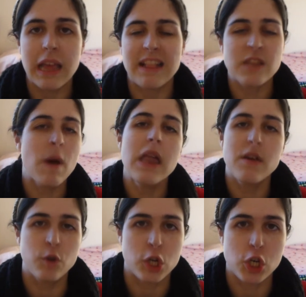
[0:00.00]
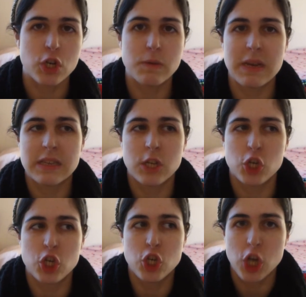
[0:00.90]
Like that's why I love creatures, because they
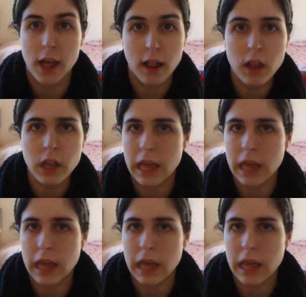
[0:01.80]
just chill.